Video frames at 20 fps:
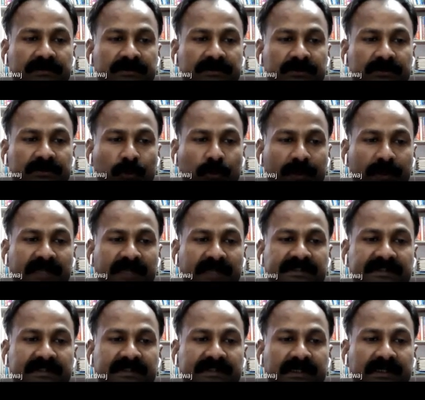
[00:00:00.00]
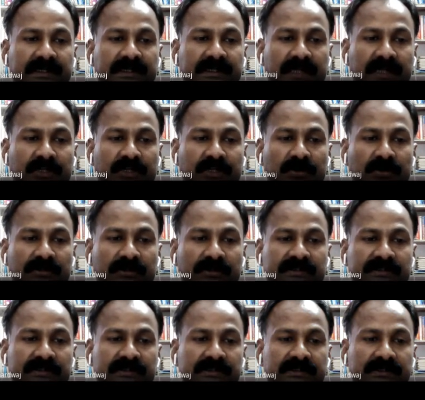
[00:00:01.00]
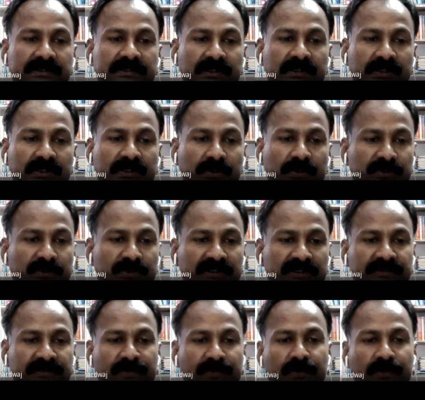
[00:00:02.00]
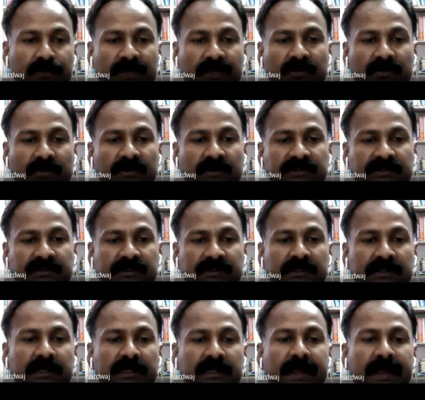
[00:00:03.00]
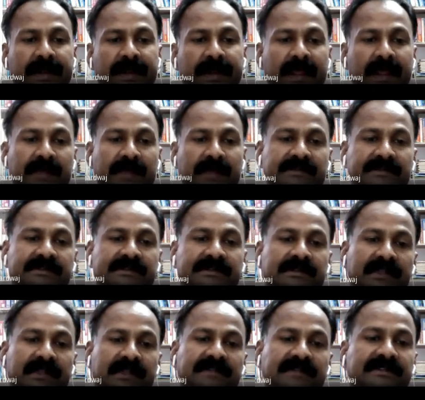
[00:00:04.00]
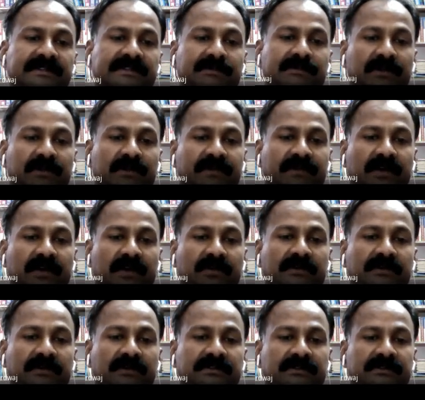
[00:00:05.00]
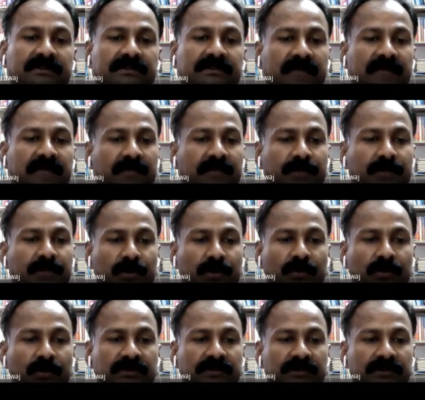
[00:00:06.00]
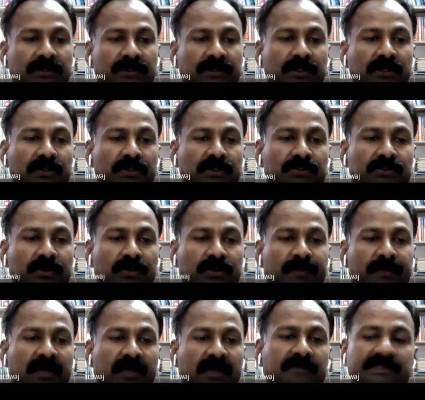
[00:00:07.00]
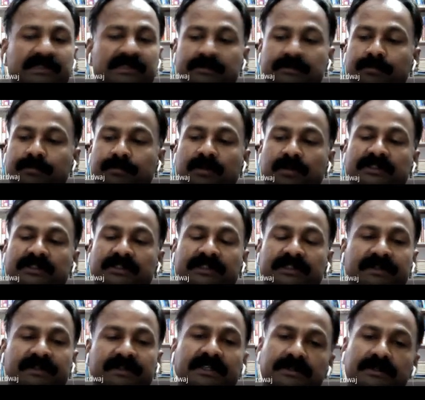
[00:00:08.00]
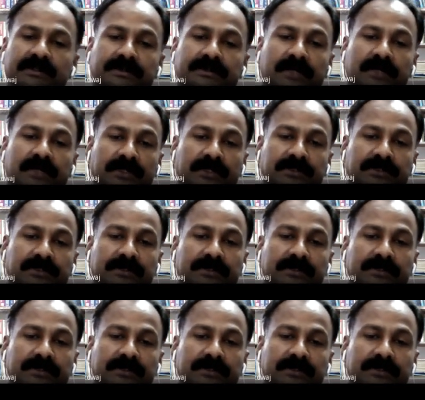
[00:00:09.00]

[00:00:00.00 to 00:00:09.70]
donates electrons loses few electrons and has less number of electrons than protons, so it becomes positively charged.